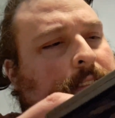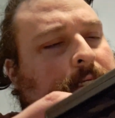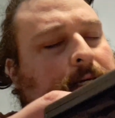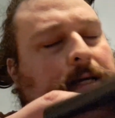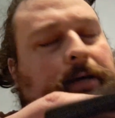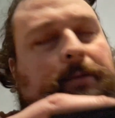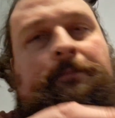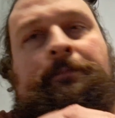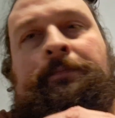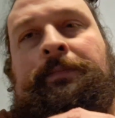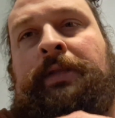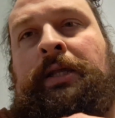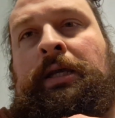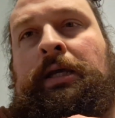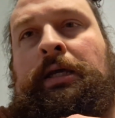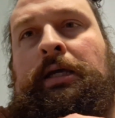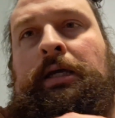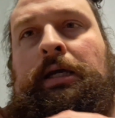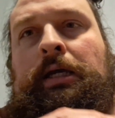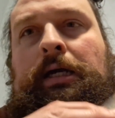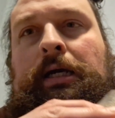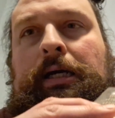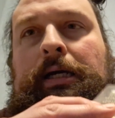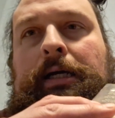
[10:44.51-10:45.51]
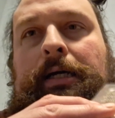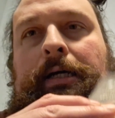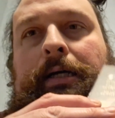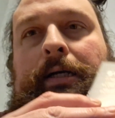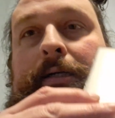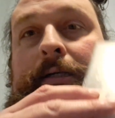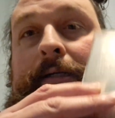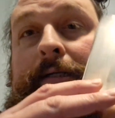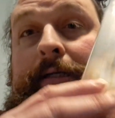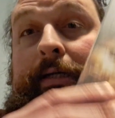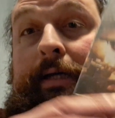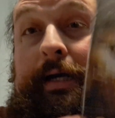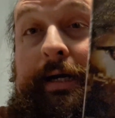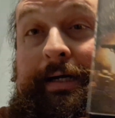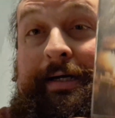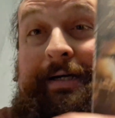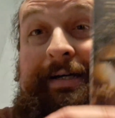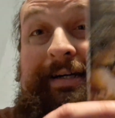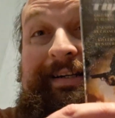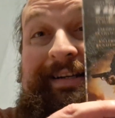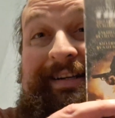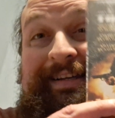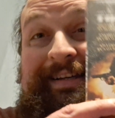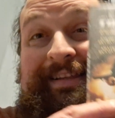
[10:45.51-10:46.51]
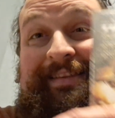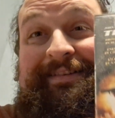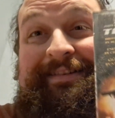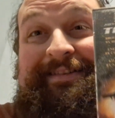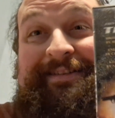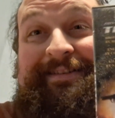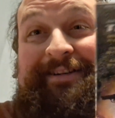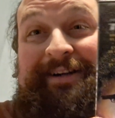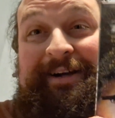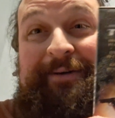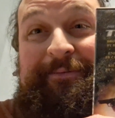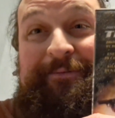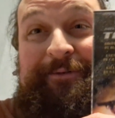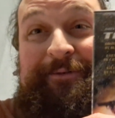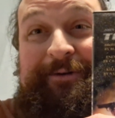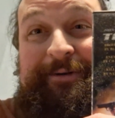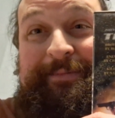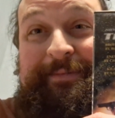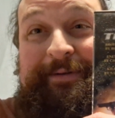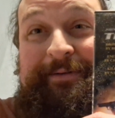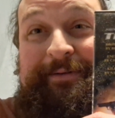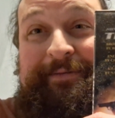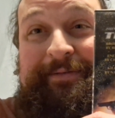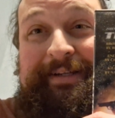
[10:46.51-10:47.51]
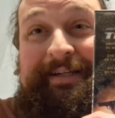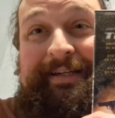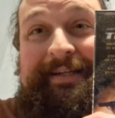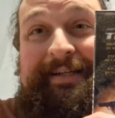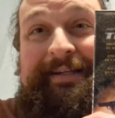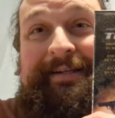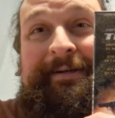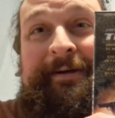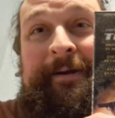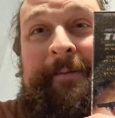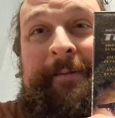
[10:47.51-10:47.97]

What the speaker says: that. Another John Woo movie.